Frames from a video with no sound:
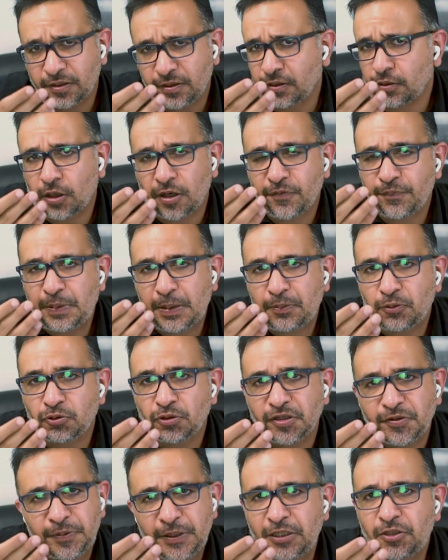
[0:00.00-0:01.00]
there's a lot of people
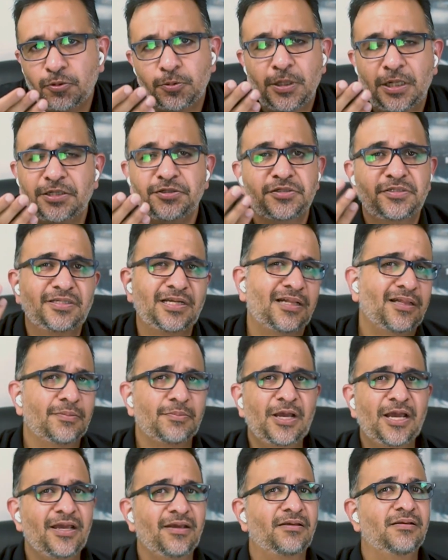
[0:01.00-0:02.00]
who I speak to where I just tell
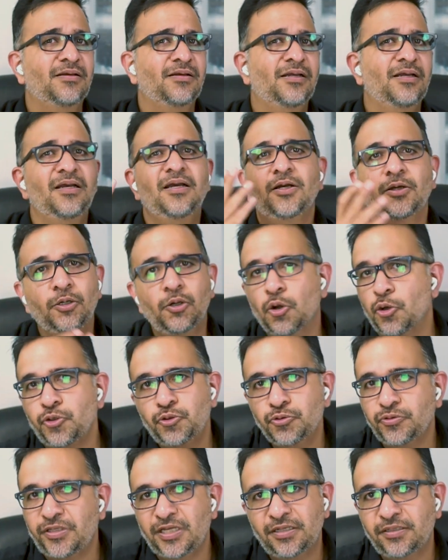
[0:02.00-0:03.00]
them, hey, go
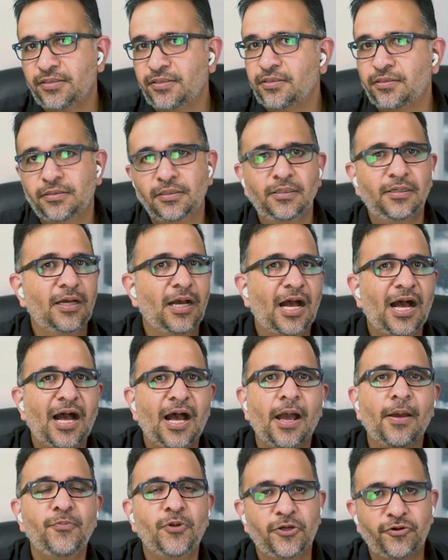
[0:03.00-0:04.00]
do this.
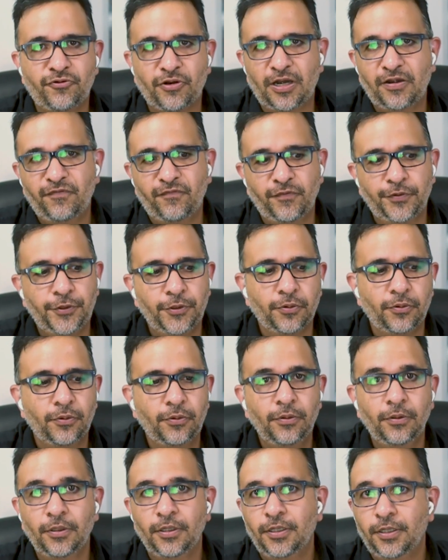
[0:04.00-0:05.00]
I'm not right for
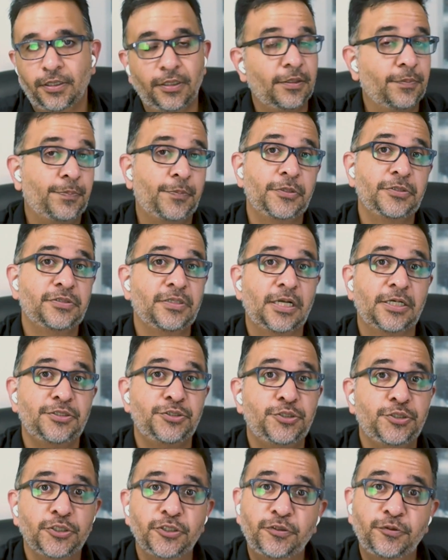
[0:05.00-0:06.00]
you. The person I
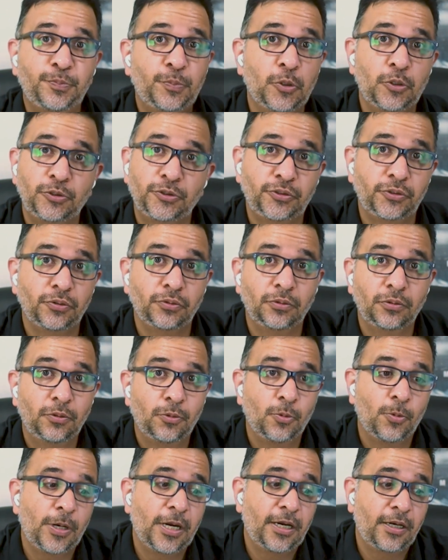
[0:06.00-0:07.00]
just spoke to,
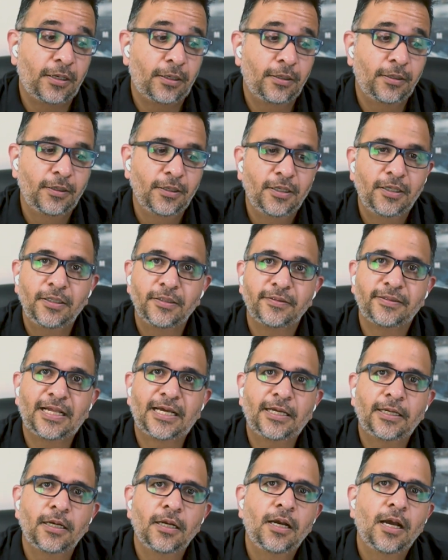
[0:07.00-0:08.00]
where it's
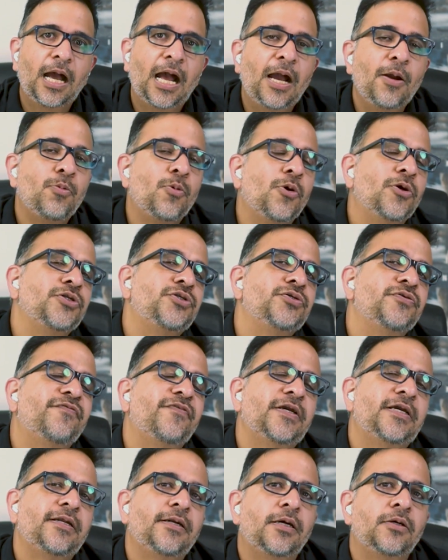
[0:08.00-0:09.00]
like, I want to
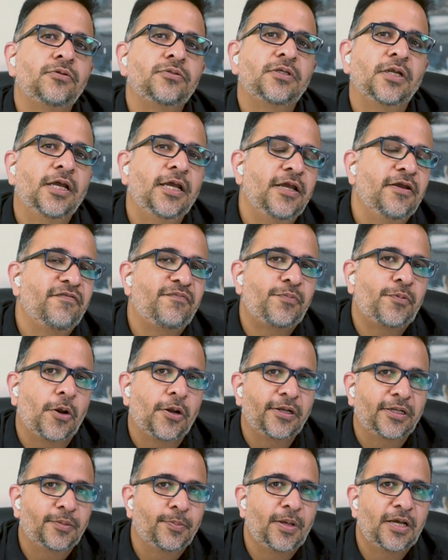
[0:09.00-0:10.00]
figure out if
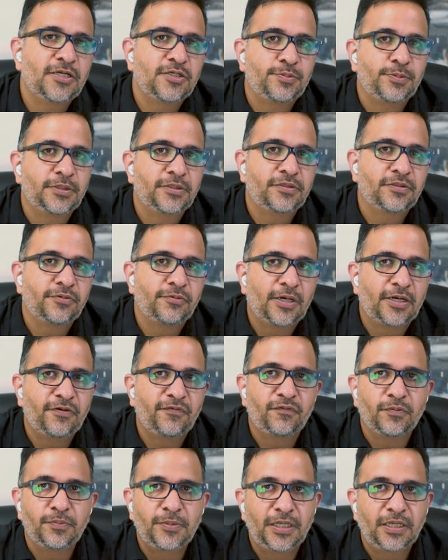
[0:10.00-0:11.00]
product management's
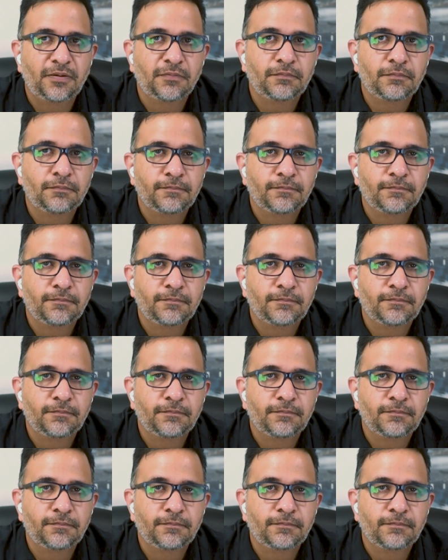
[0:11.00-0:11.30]
right for me.